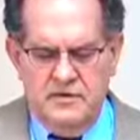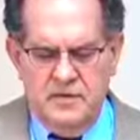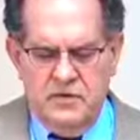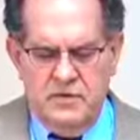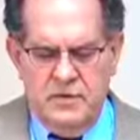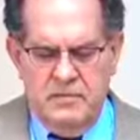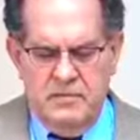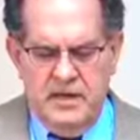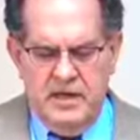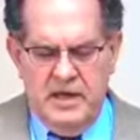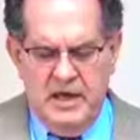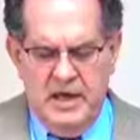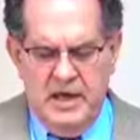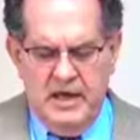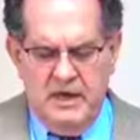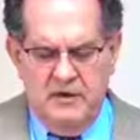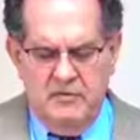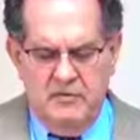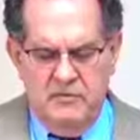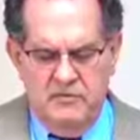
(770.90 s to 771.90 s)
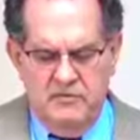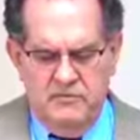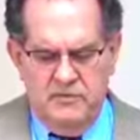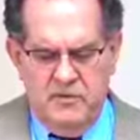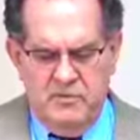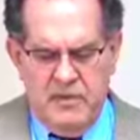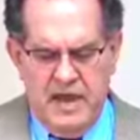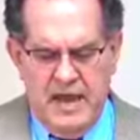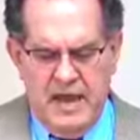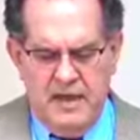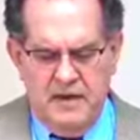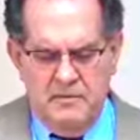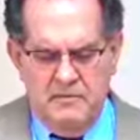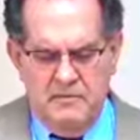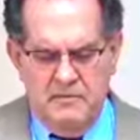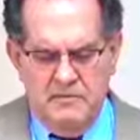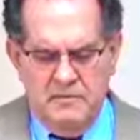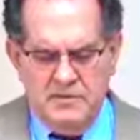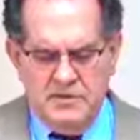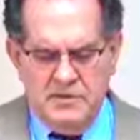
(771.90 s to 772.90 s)
So we begin from
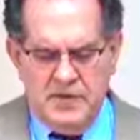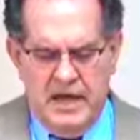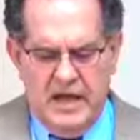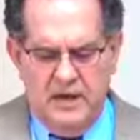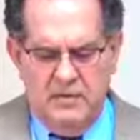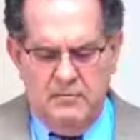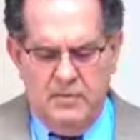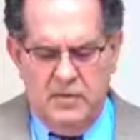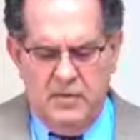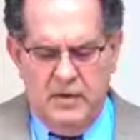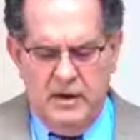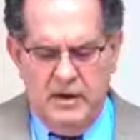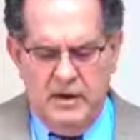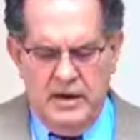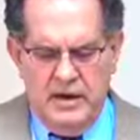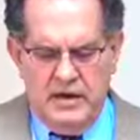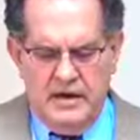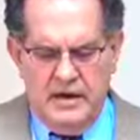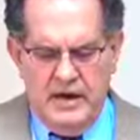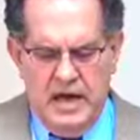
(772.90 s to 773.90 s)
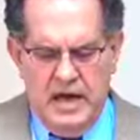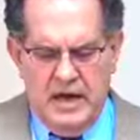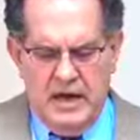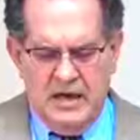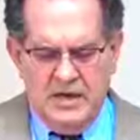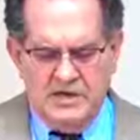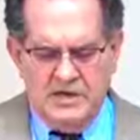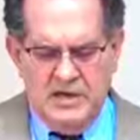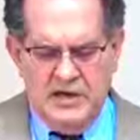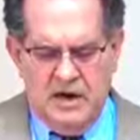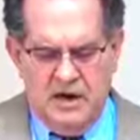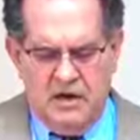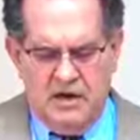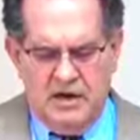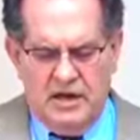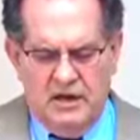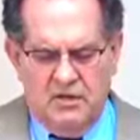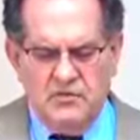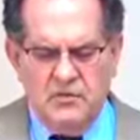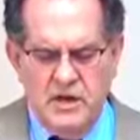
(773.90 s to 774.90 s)
that standpoint, acknowledging
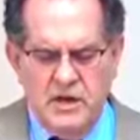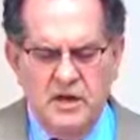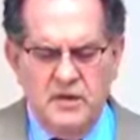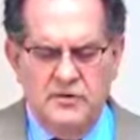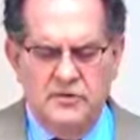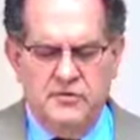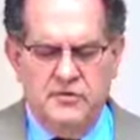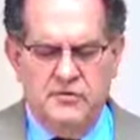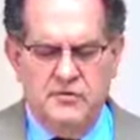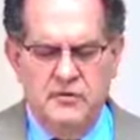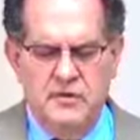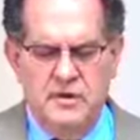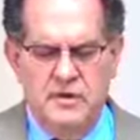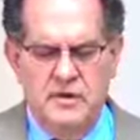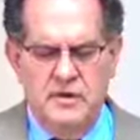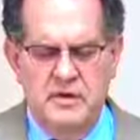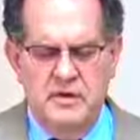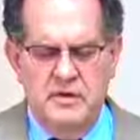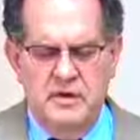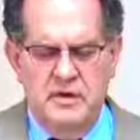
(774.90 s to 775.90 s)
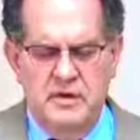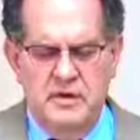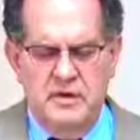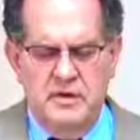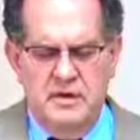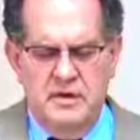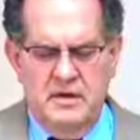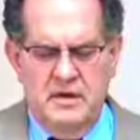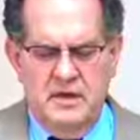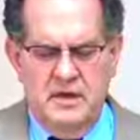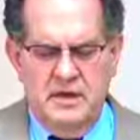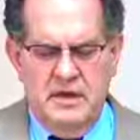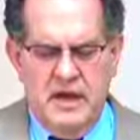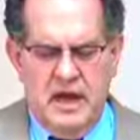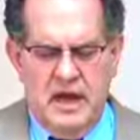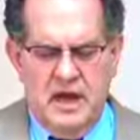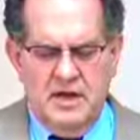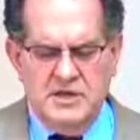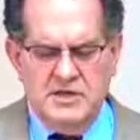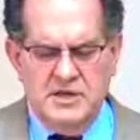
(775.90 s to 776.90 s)
our guiltiness,
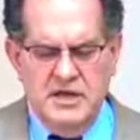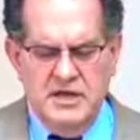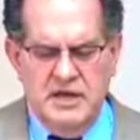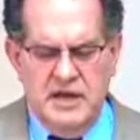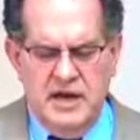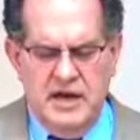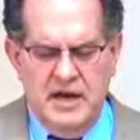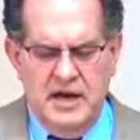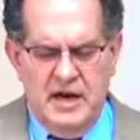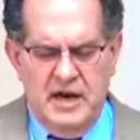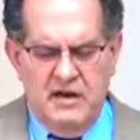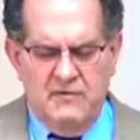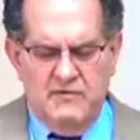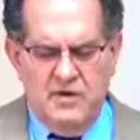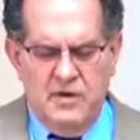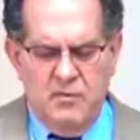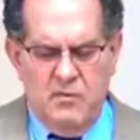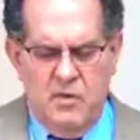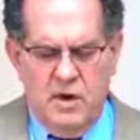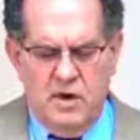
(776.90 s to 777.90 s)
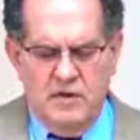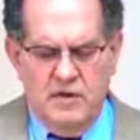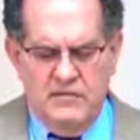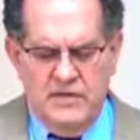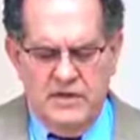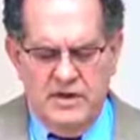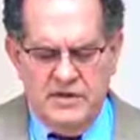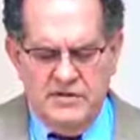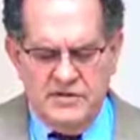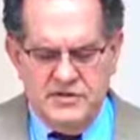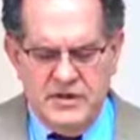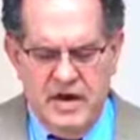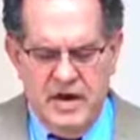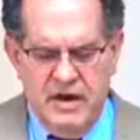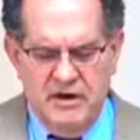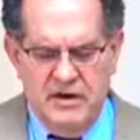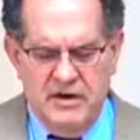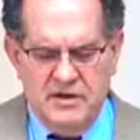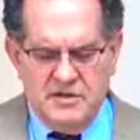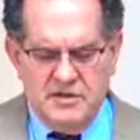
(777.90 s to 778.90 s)
acknowledging that in every one of these
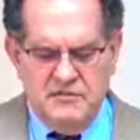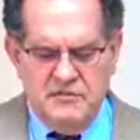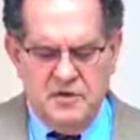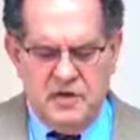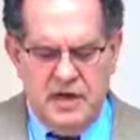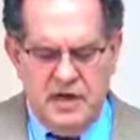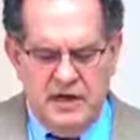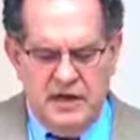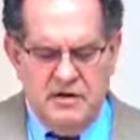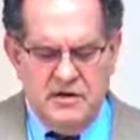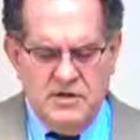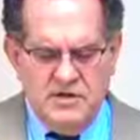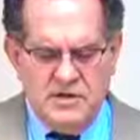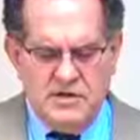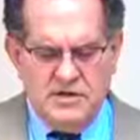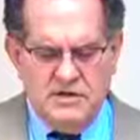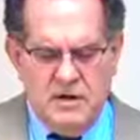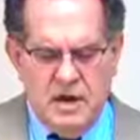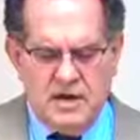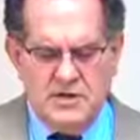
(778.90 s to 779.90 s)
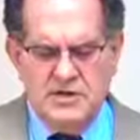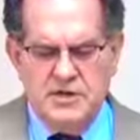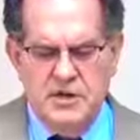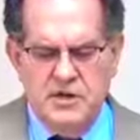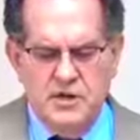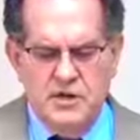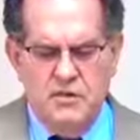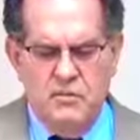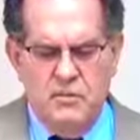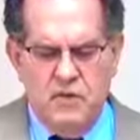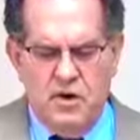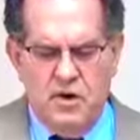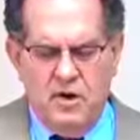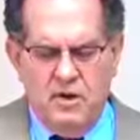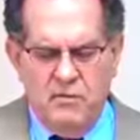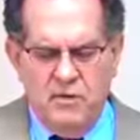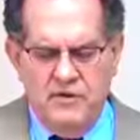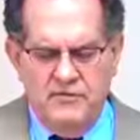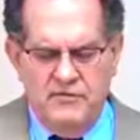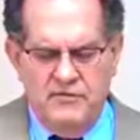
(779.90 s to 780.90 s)
areas of clear instruction in your
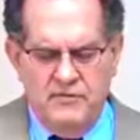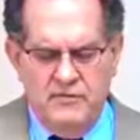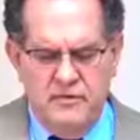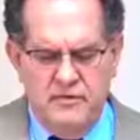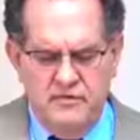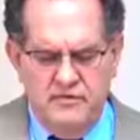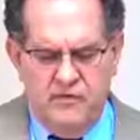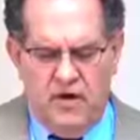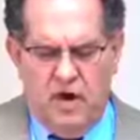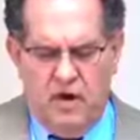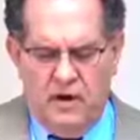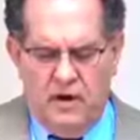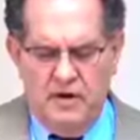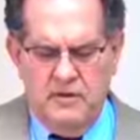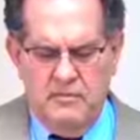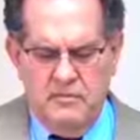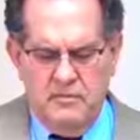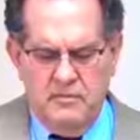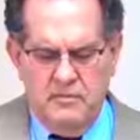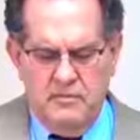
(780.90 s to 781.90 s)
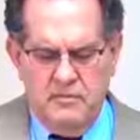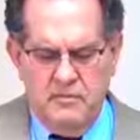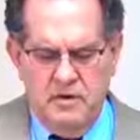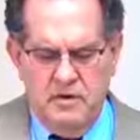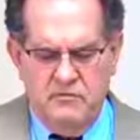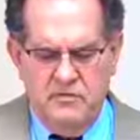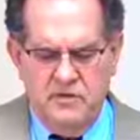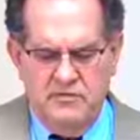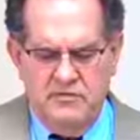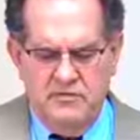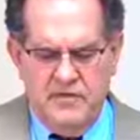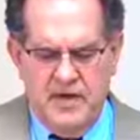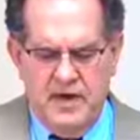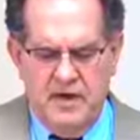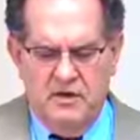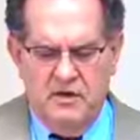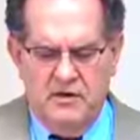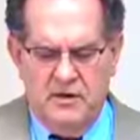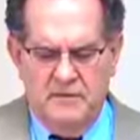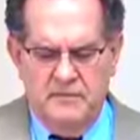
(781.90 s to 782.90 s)
word, we've fallen, we've
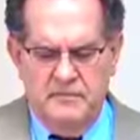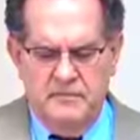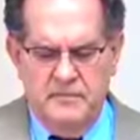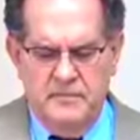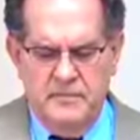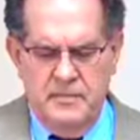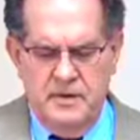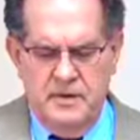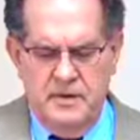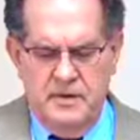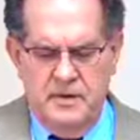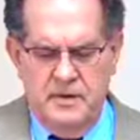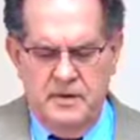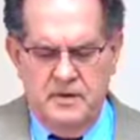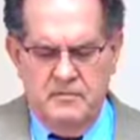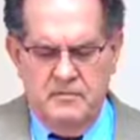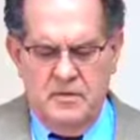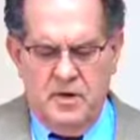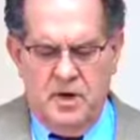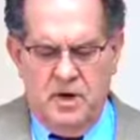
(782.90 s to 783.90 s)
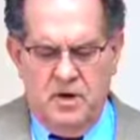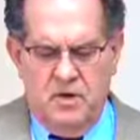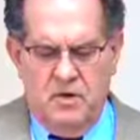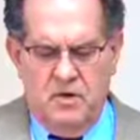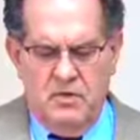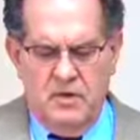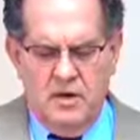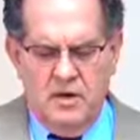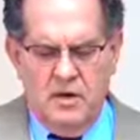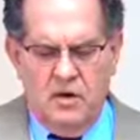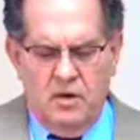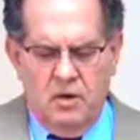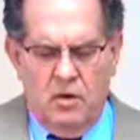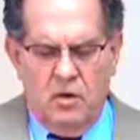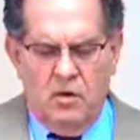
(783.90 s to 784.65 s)
failed. But oh, the